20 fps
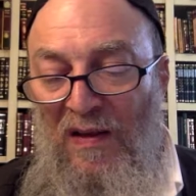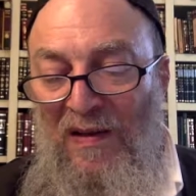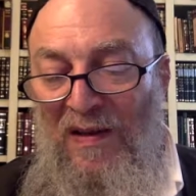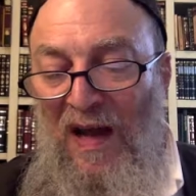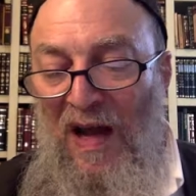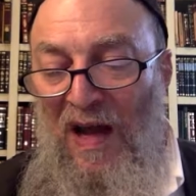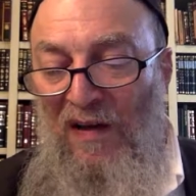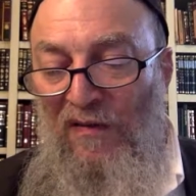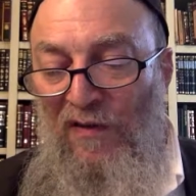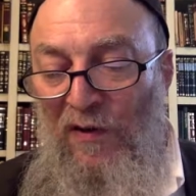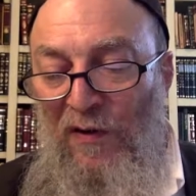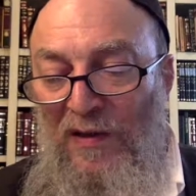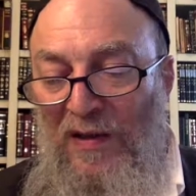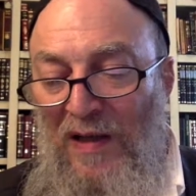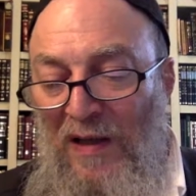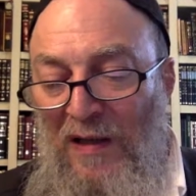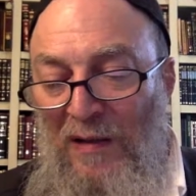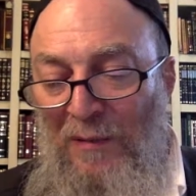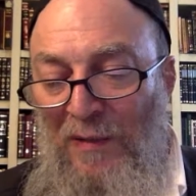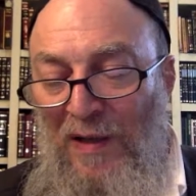ta'avot
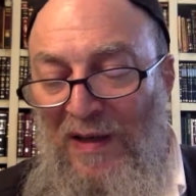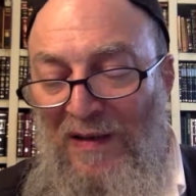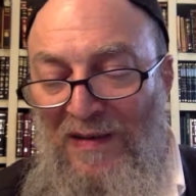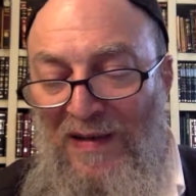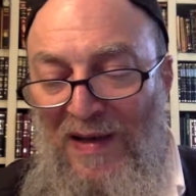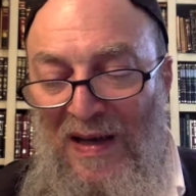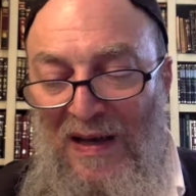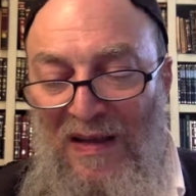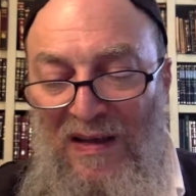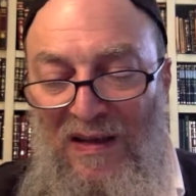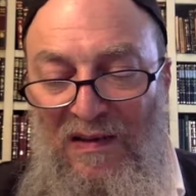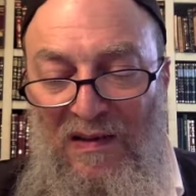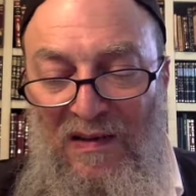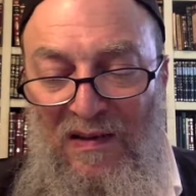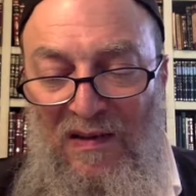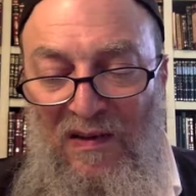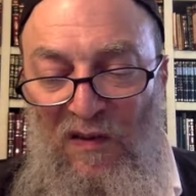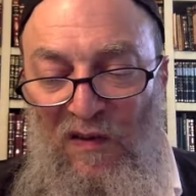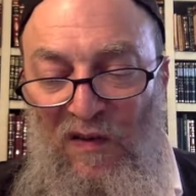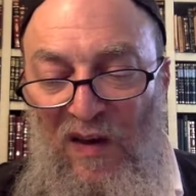alam hazeh, these are
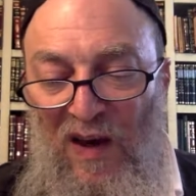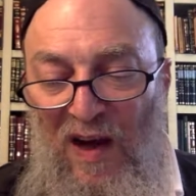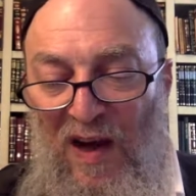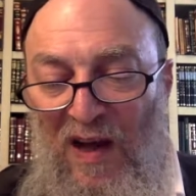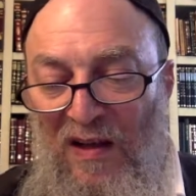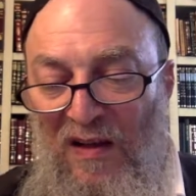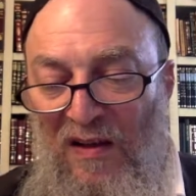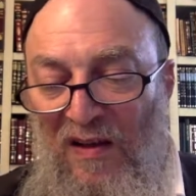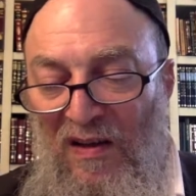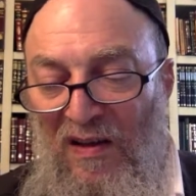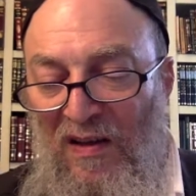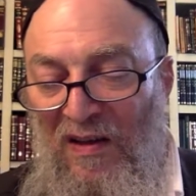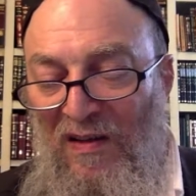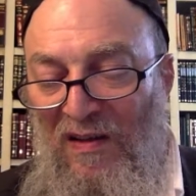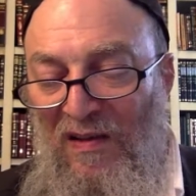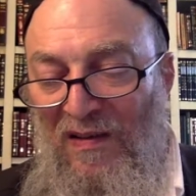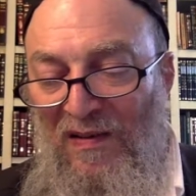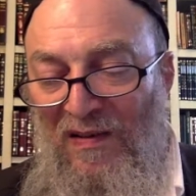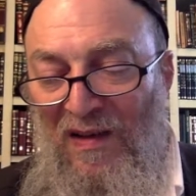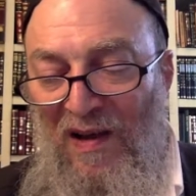the
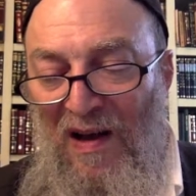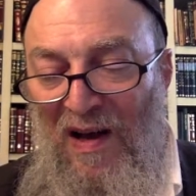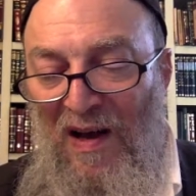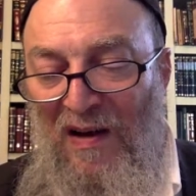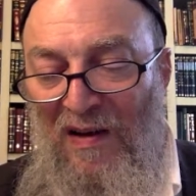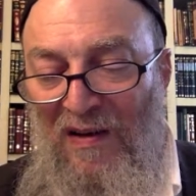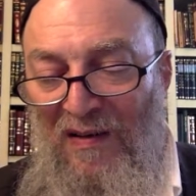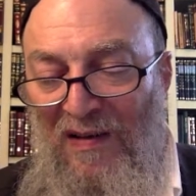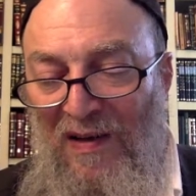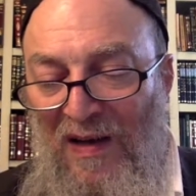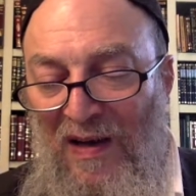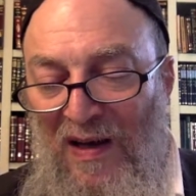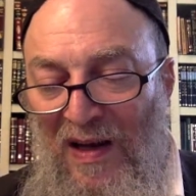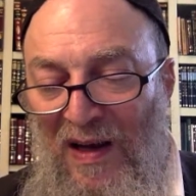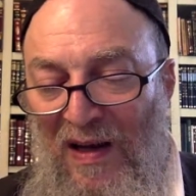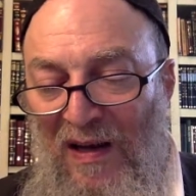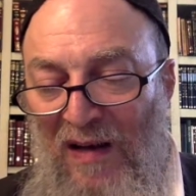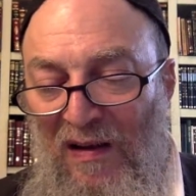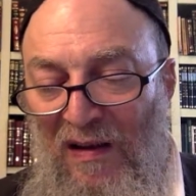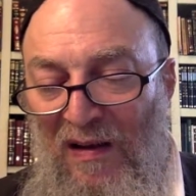desires
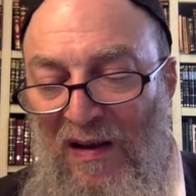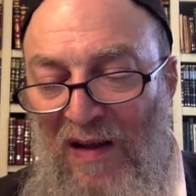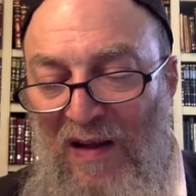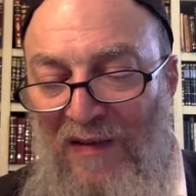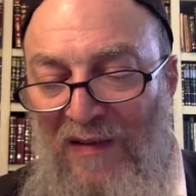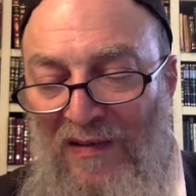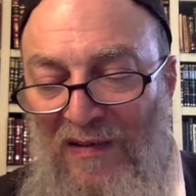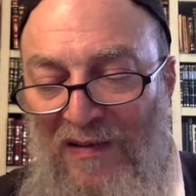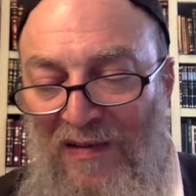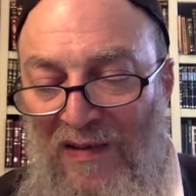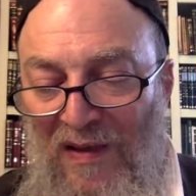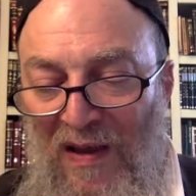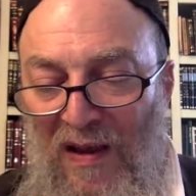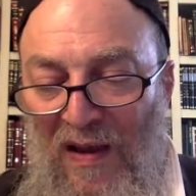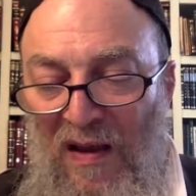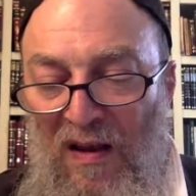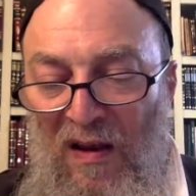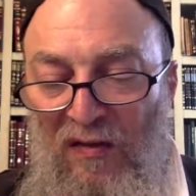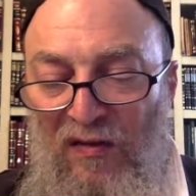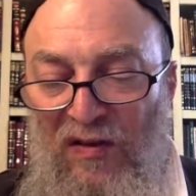and lusts
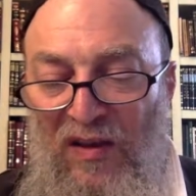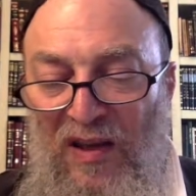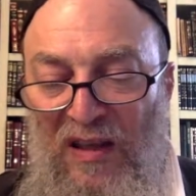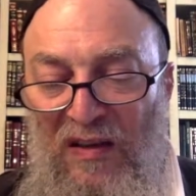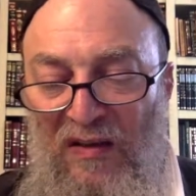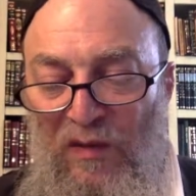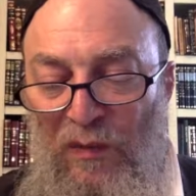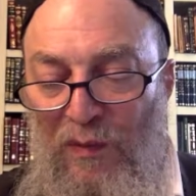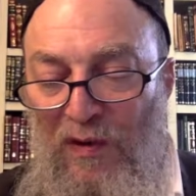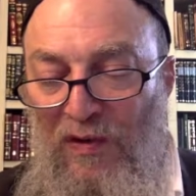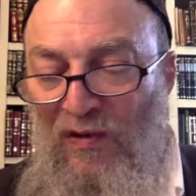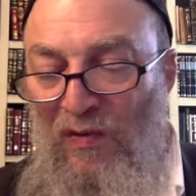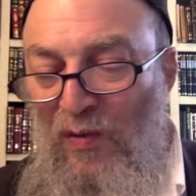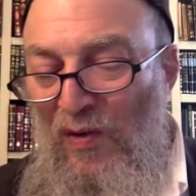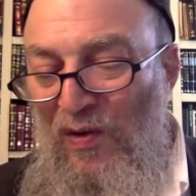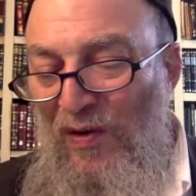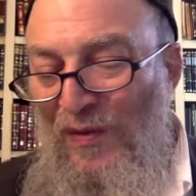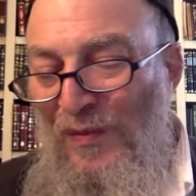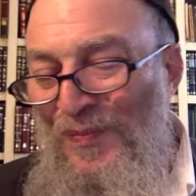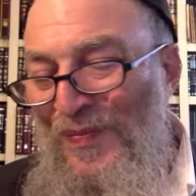of things from this
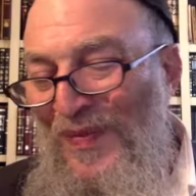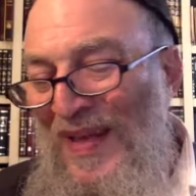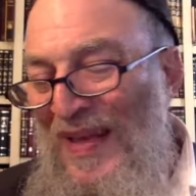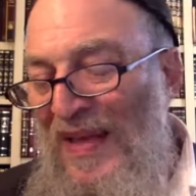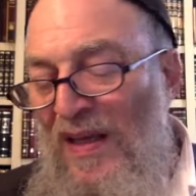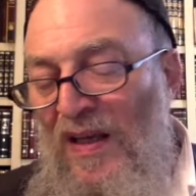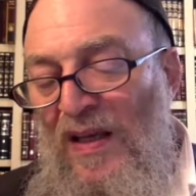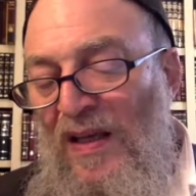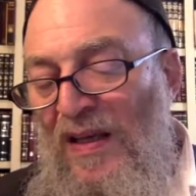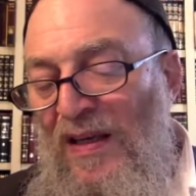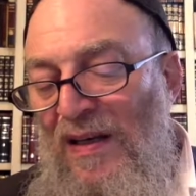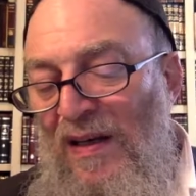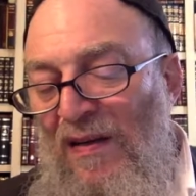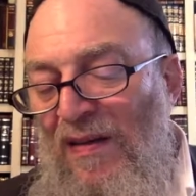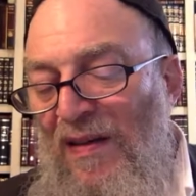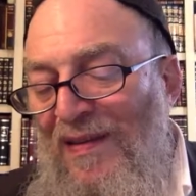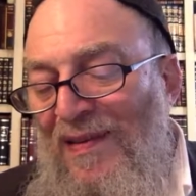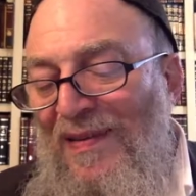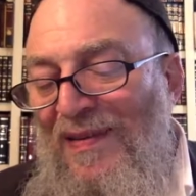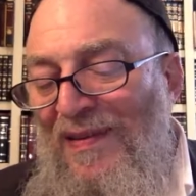world,
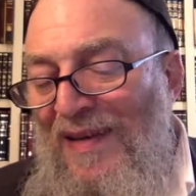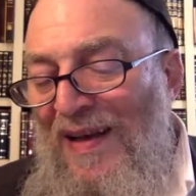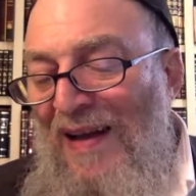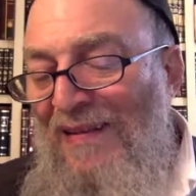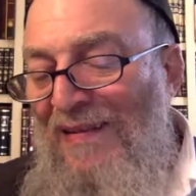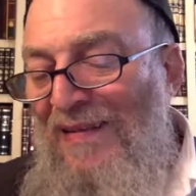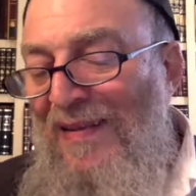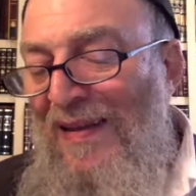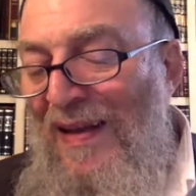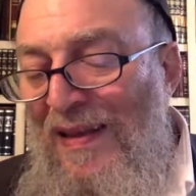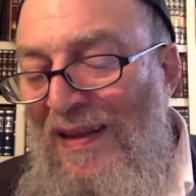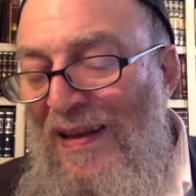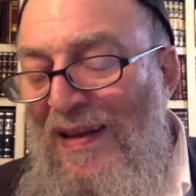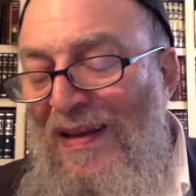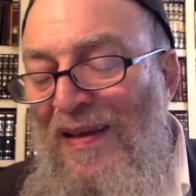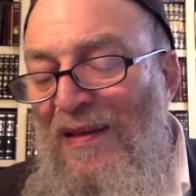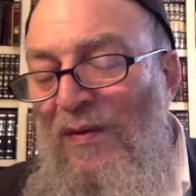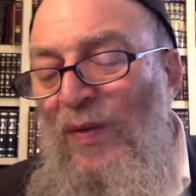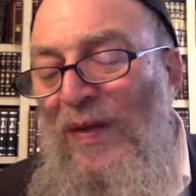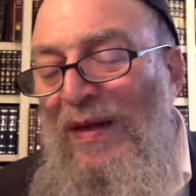they're disgusting.
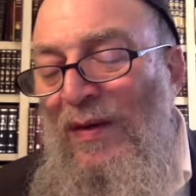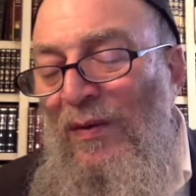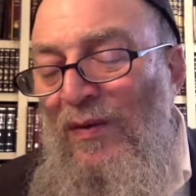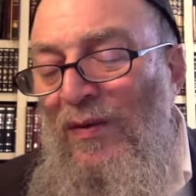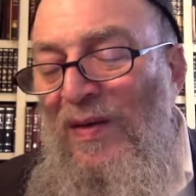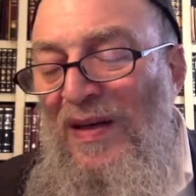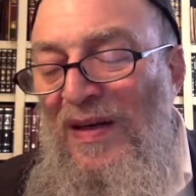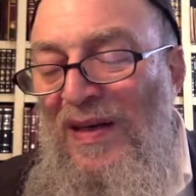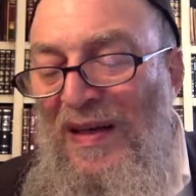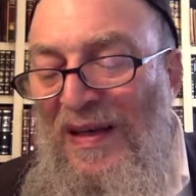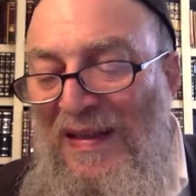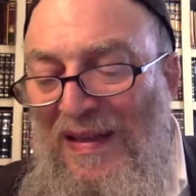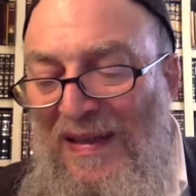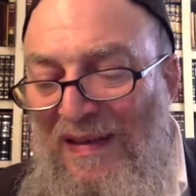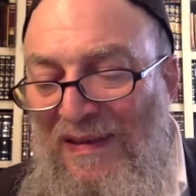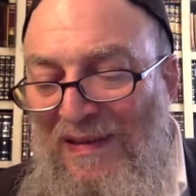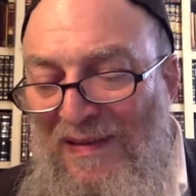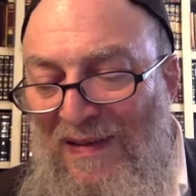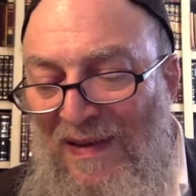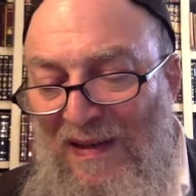We don't need
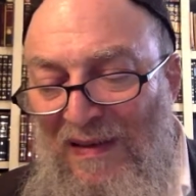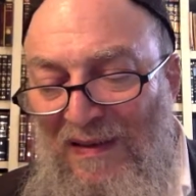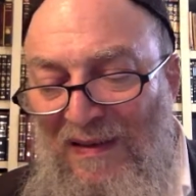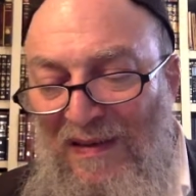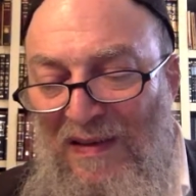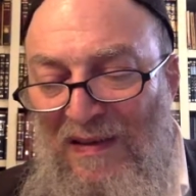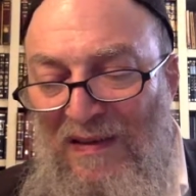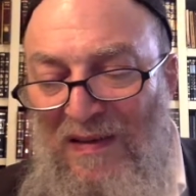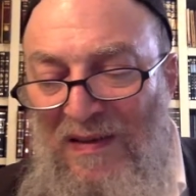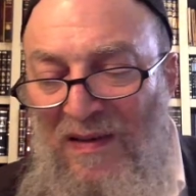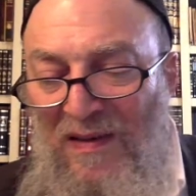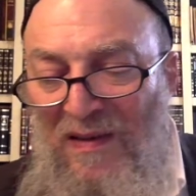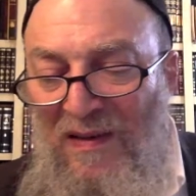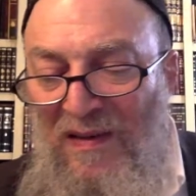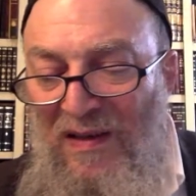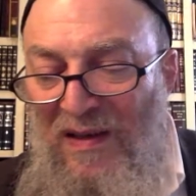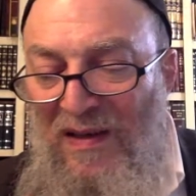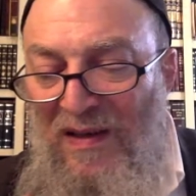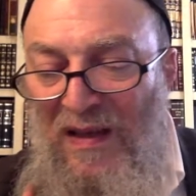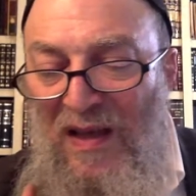these things.
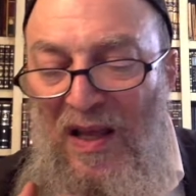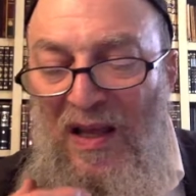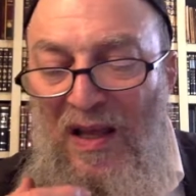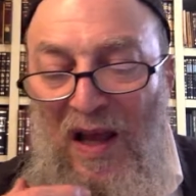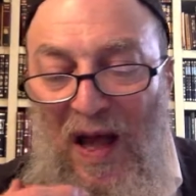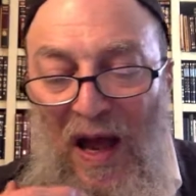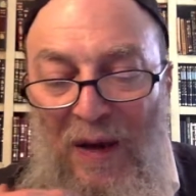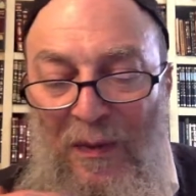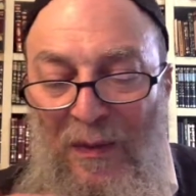I